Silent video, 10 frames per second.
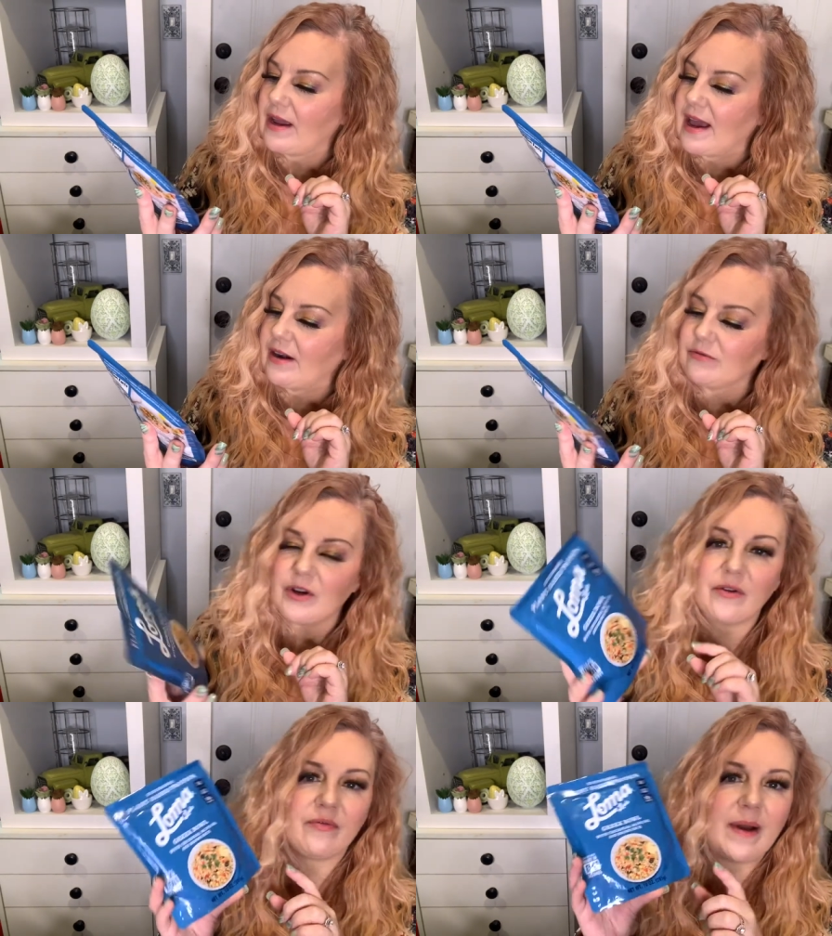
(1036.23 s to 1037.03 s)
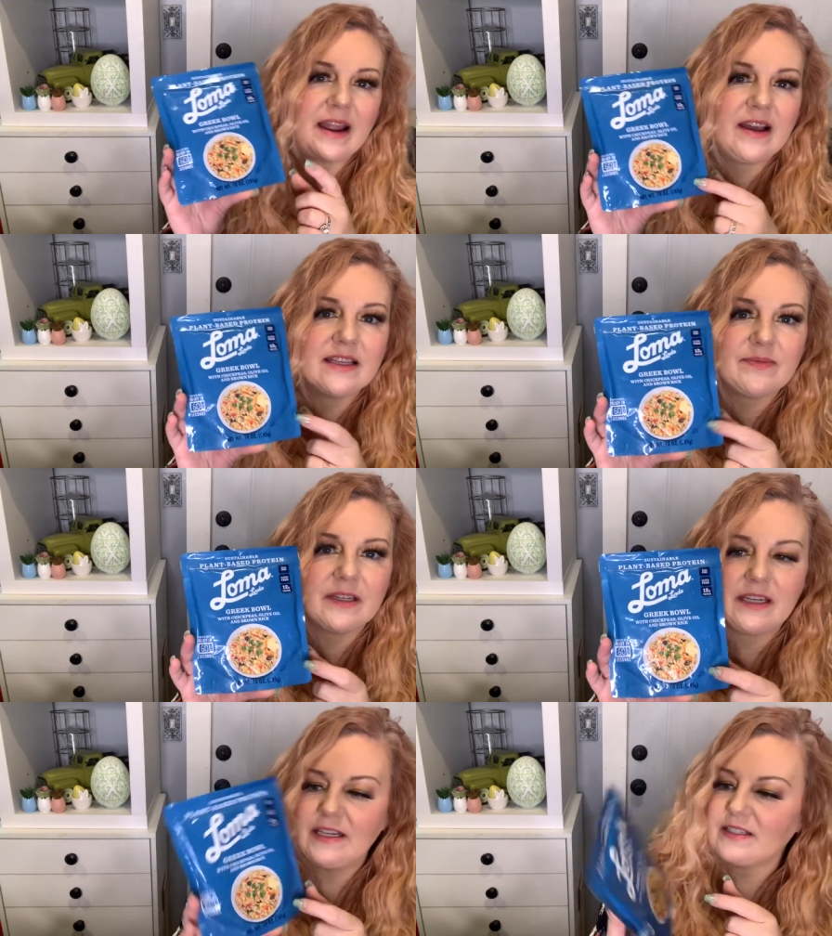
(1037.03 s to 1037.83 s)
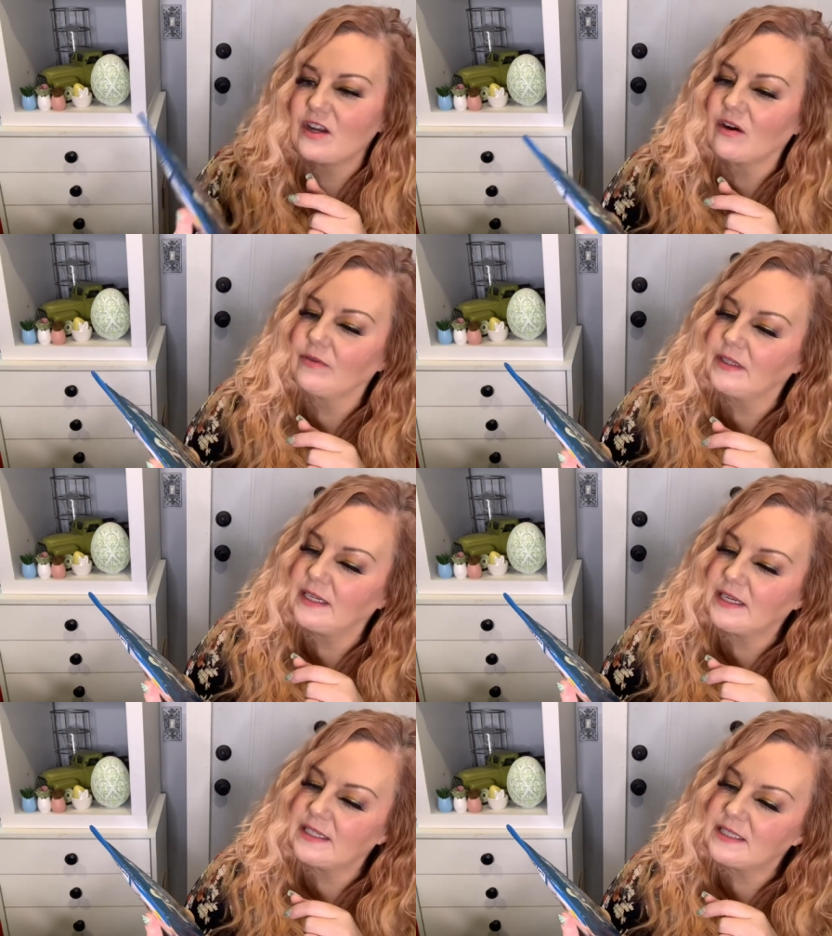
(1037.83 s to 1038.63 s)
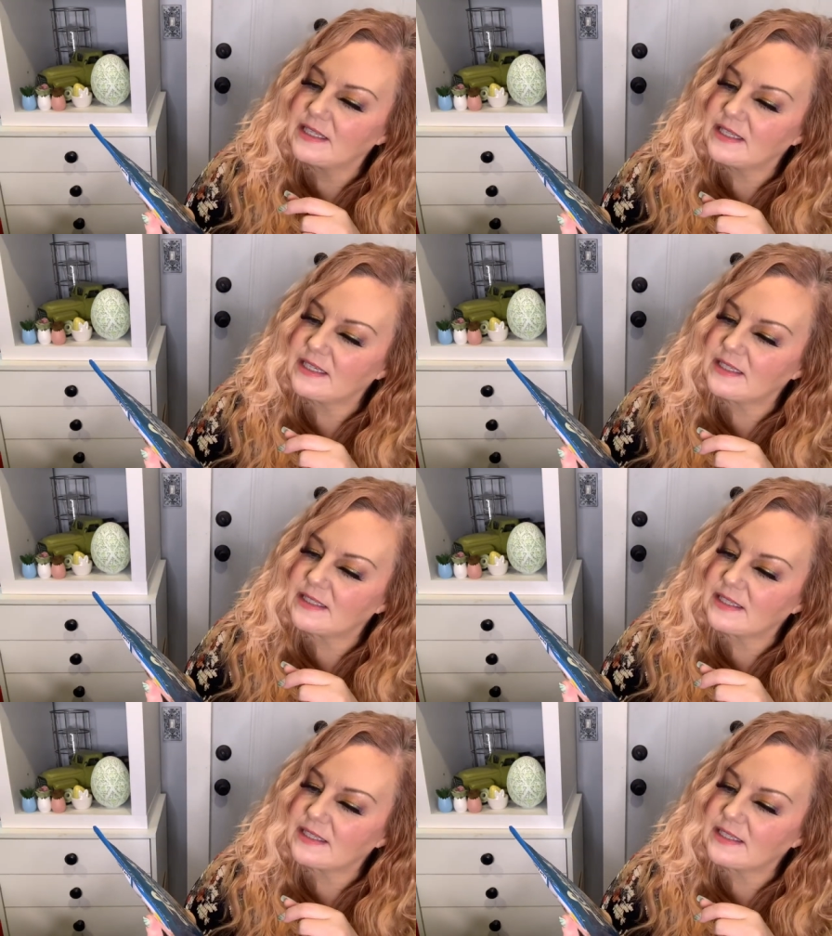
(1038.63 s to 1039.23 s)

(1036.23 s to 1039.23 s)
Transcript: don't know if my husband, he's not really into this.